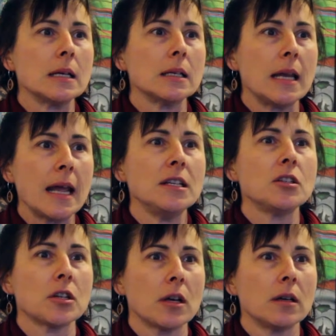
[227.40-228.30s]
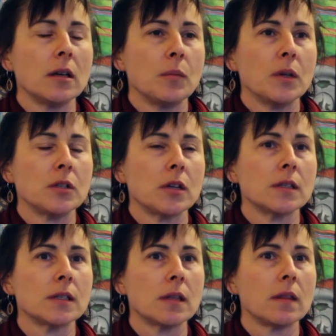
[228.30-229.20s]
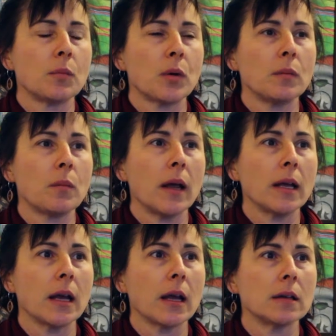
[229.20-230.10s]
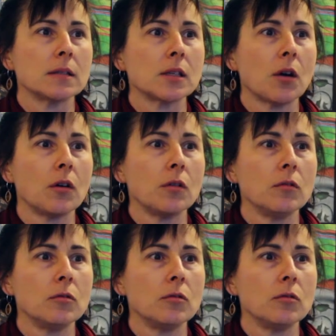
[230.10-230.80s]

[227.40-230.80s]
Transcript: nature images in the printmaking, and so